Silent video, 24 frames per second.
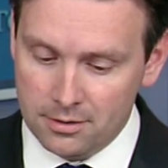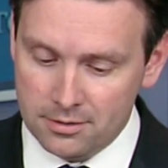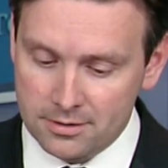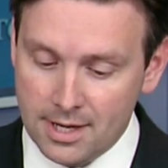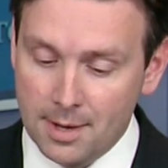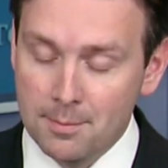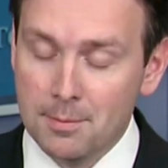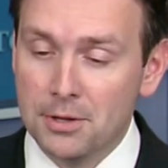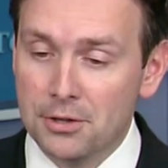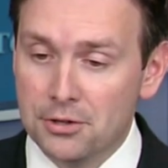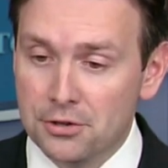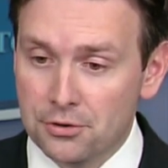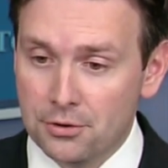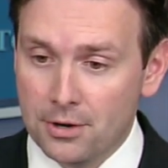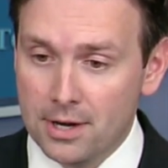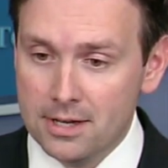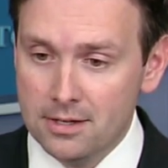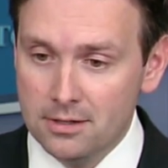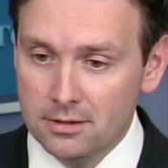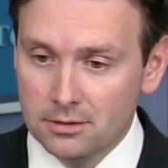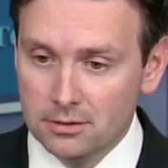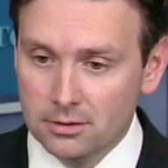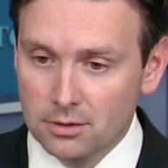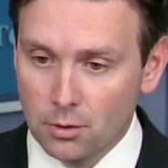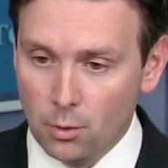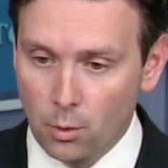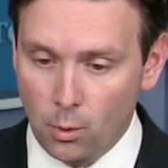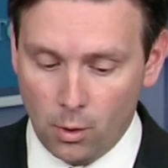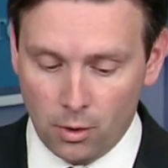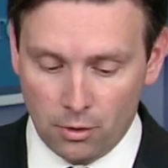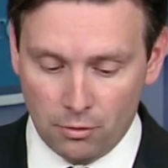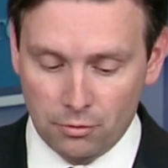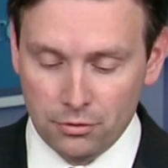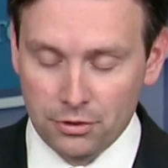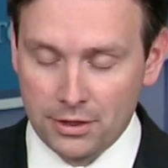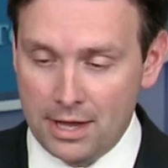demonstrate
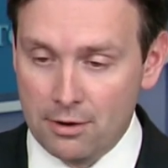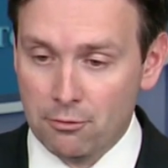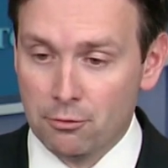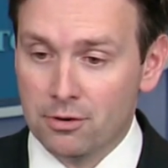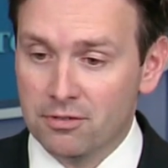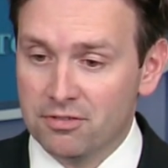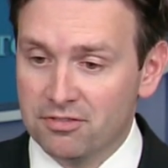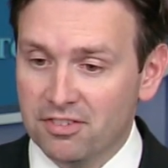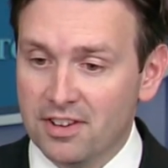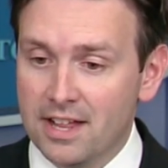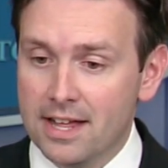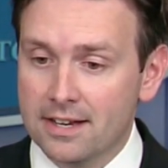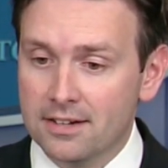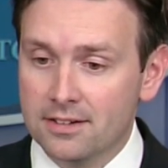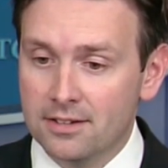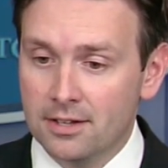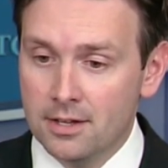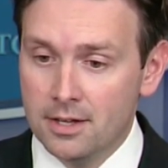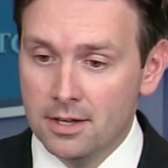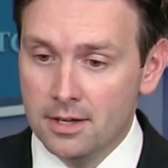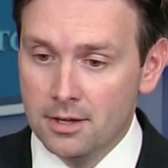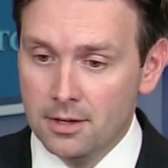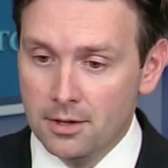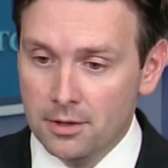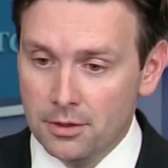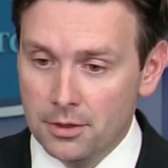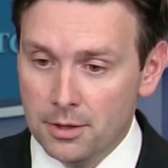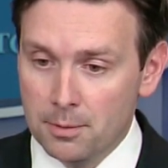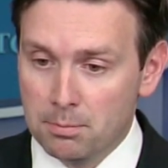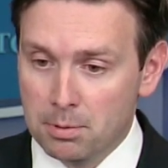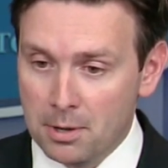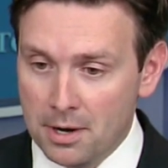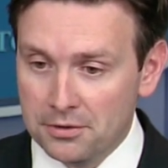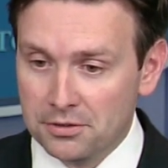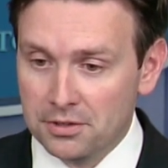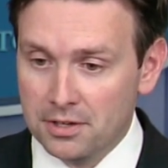or that reflect the
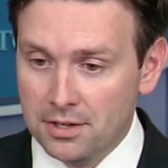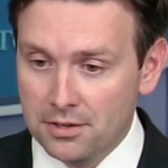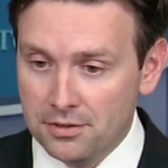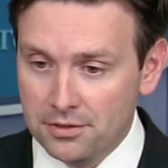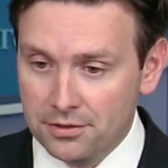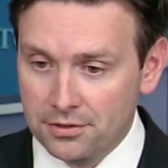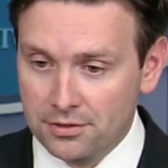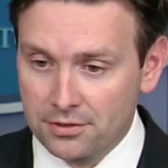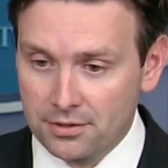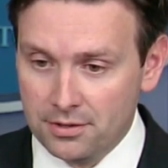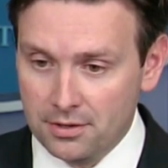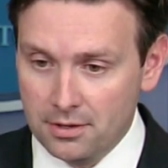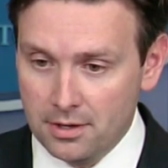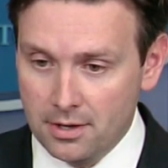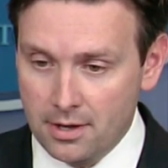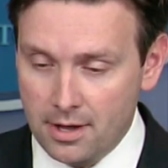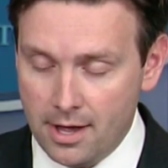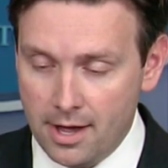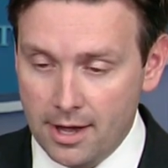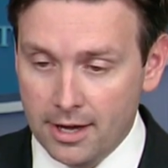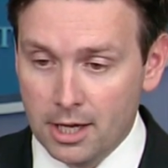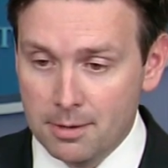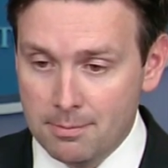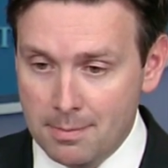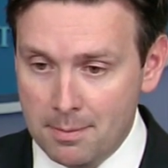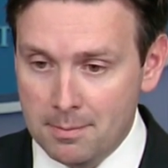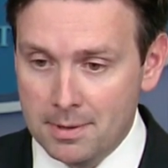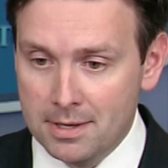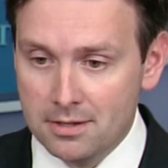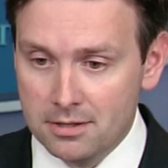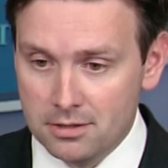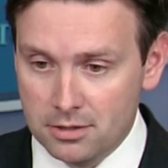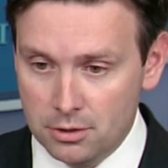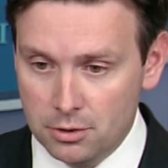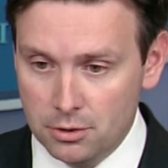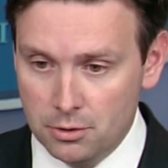president's
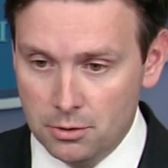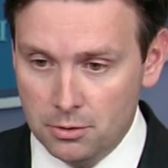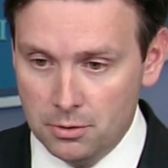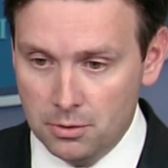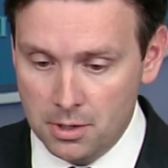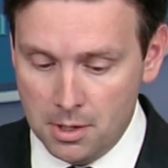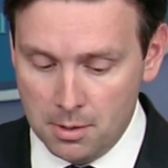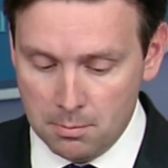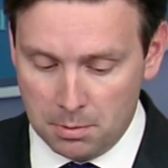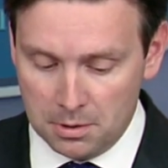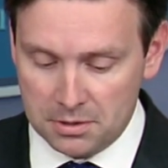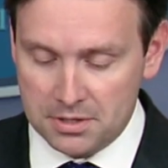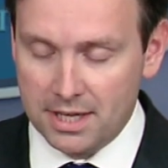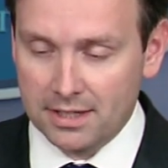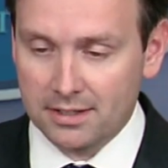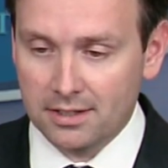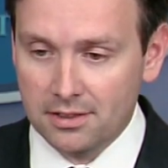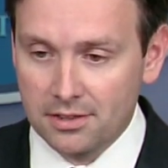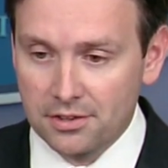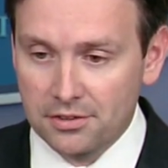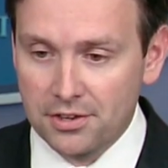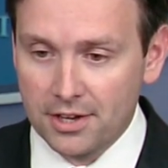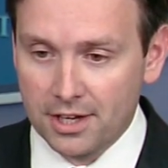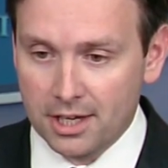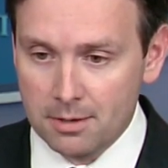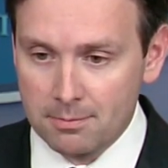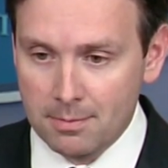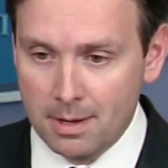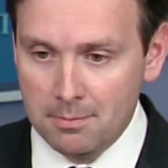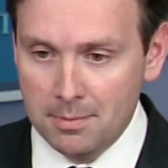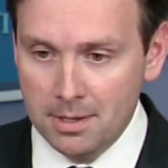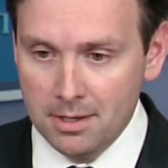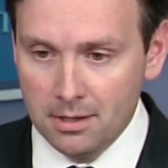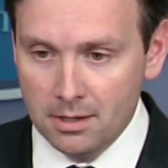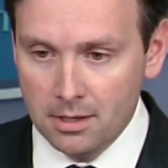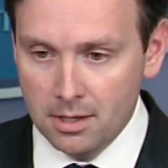commitment to protecting the Second
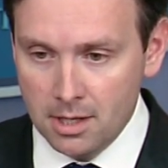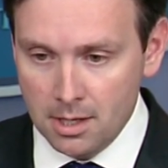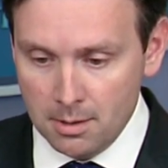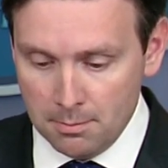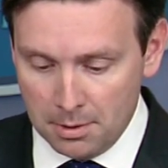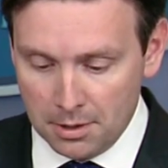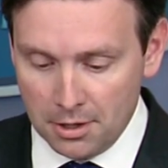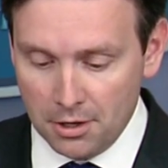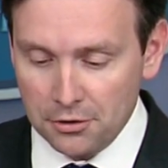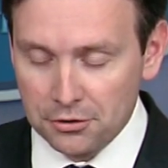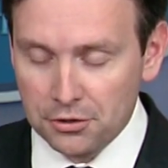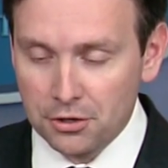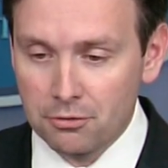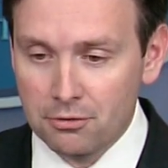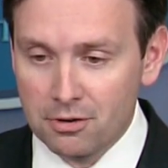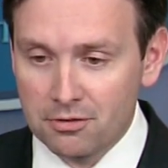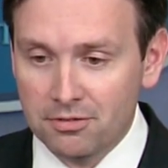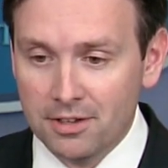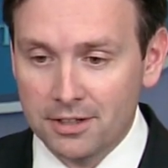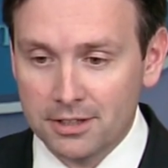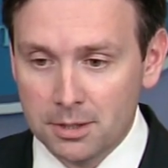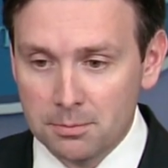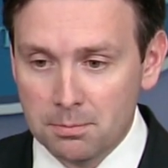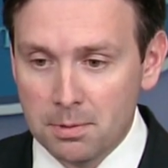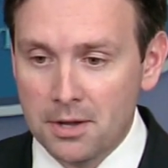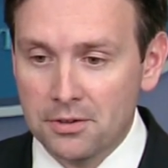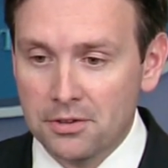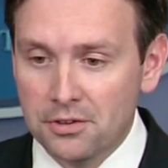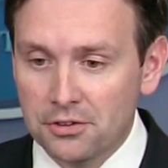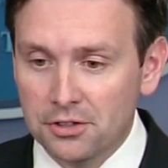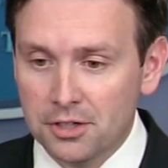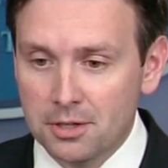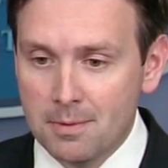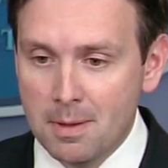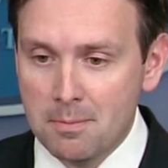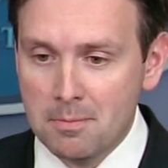Amendment, but also reflect the
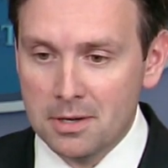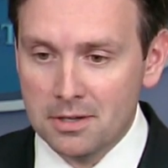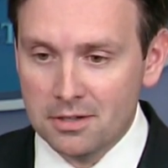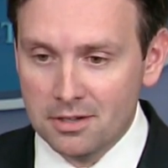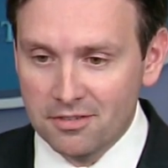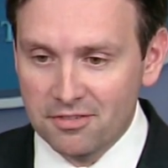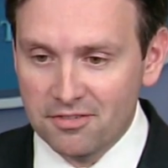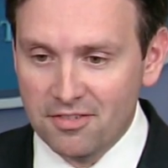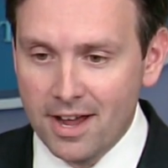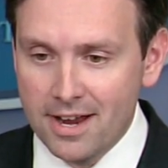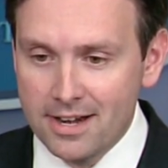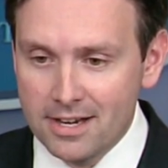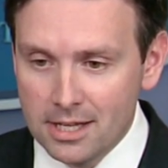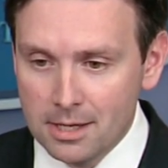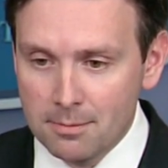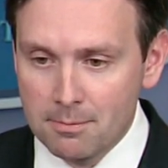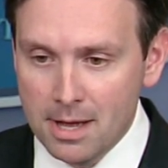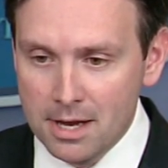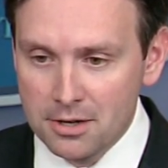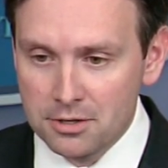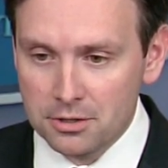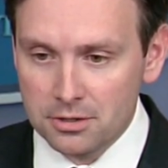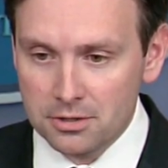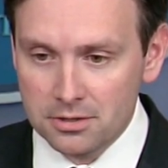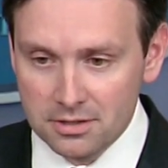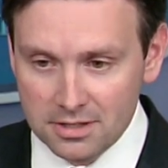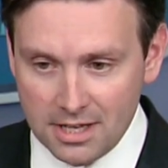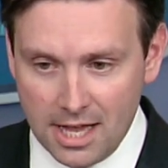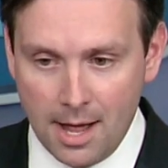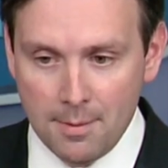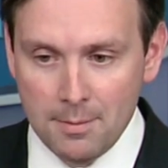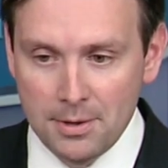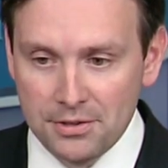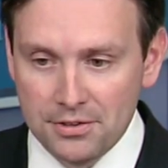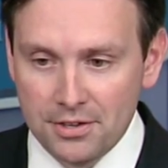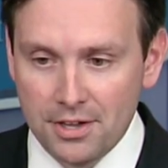president's commitment to finding measures,
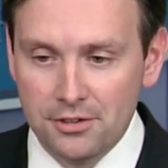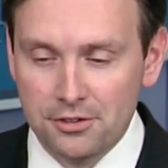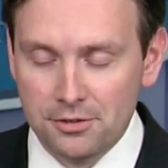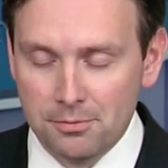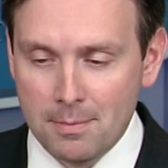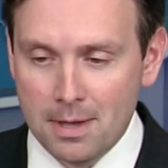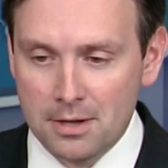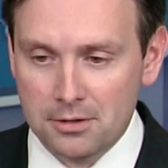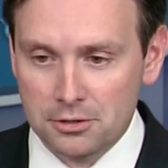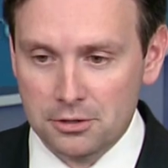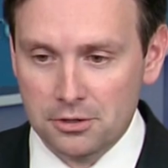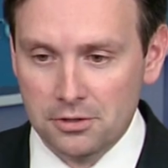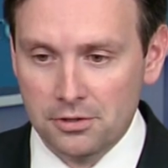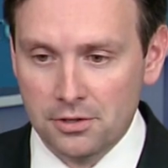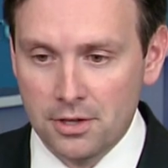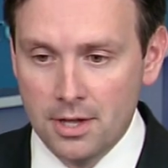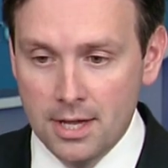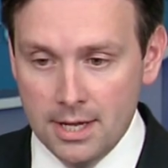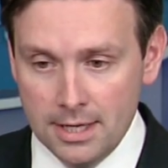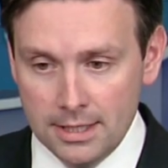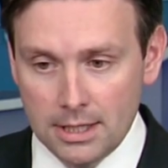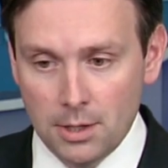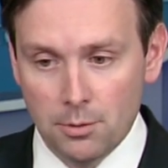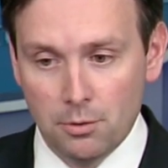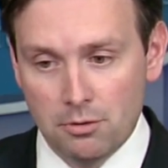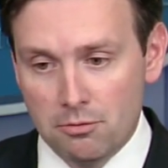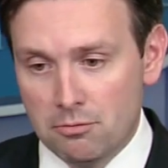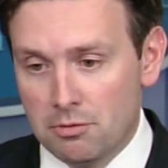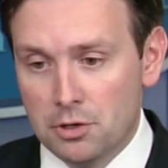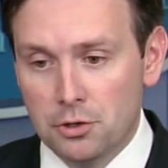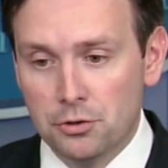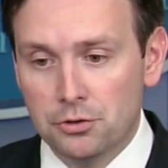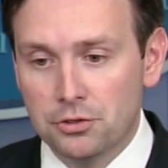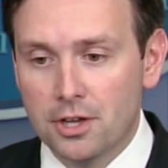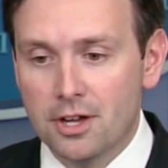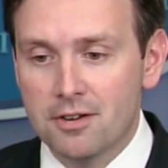common sense measures, that would
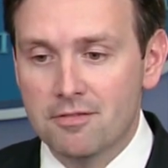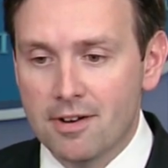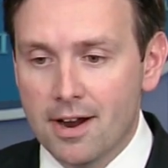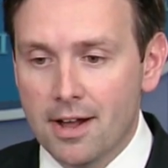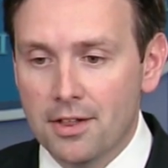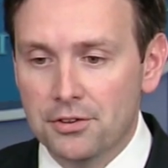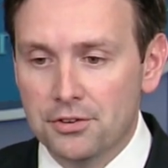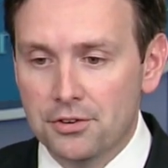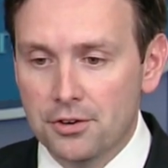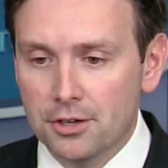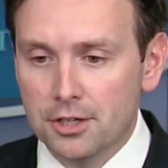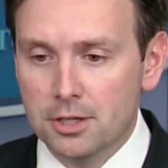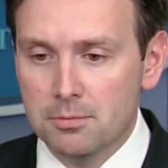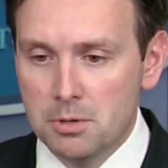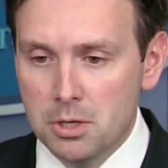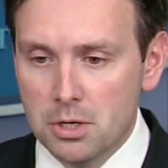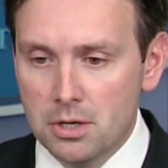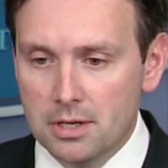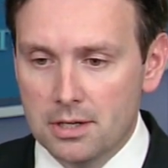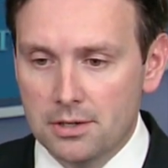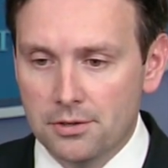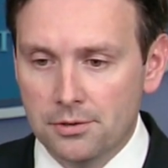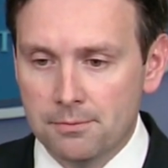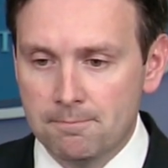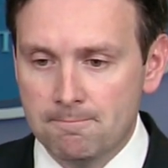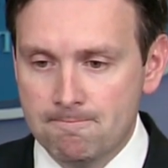reduce gun violence in our communities.